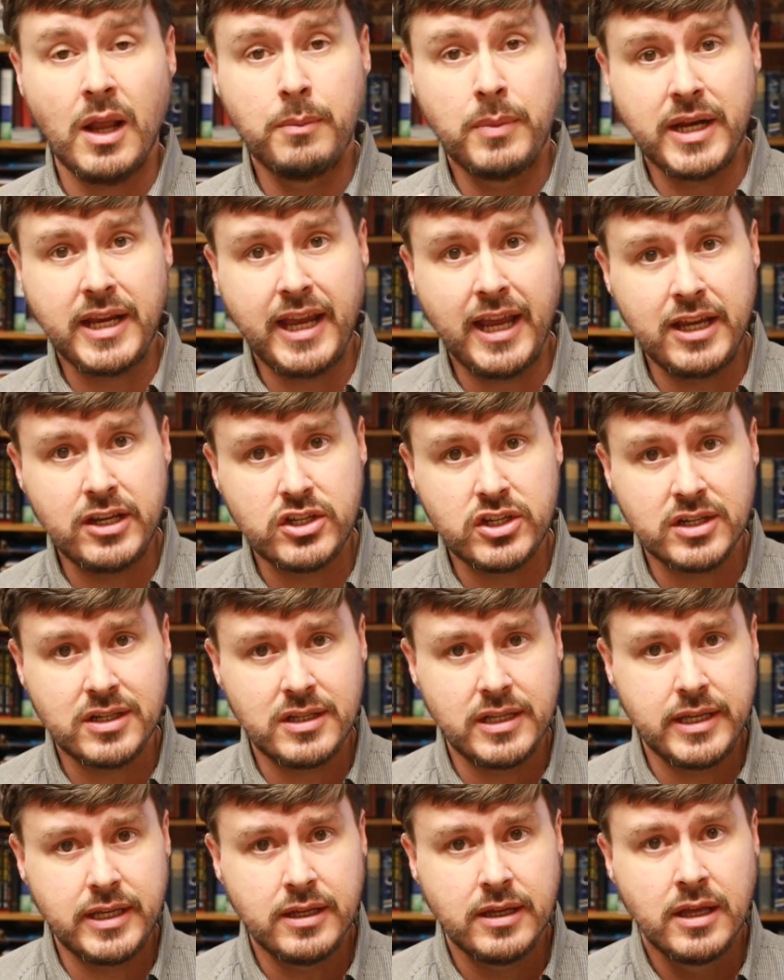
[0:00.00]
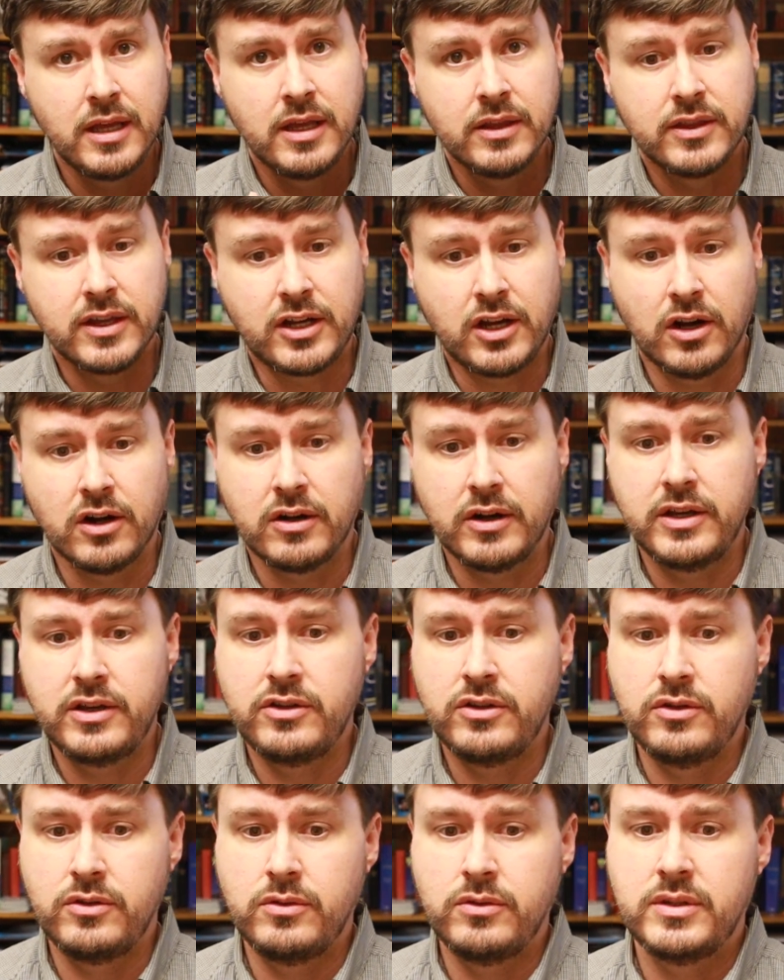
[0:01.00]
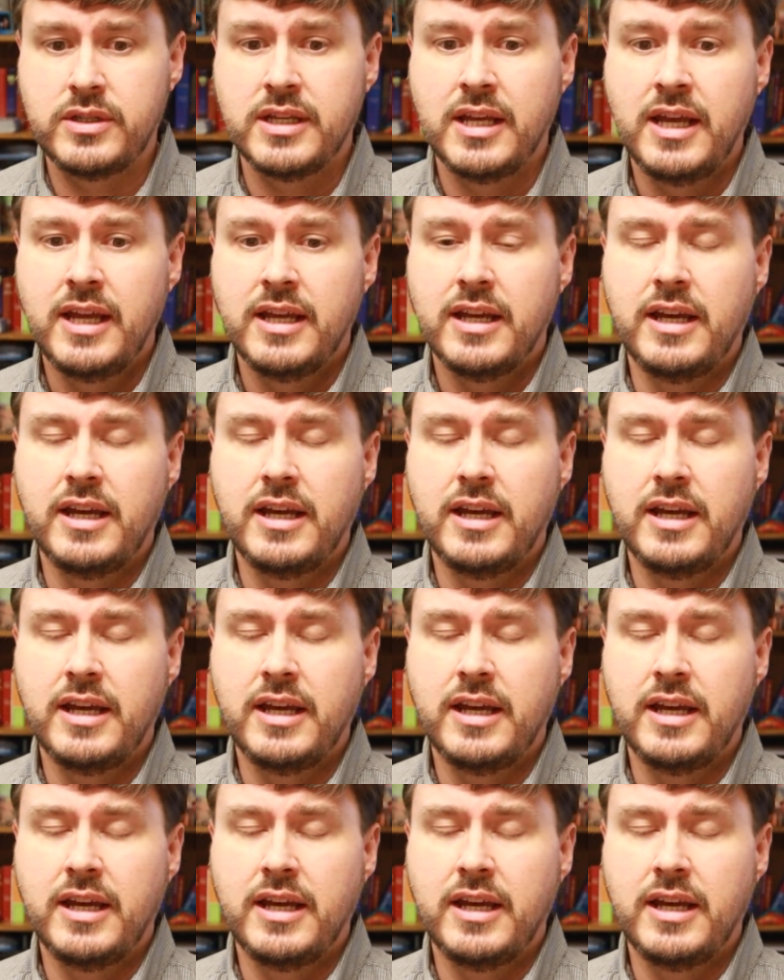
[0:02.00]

But occasionally, the current news,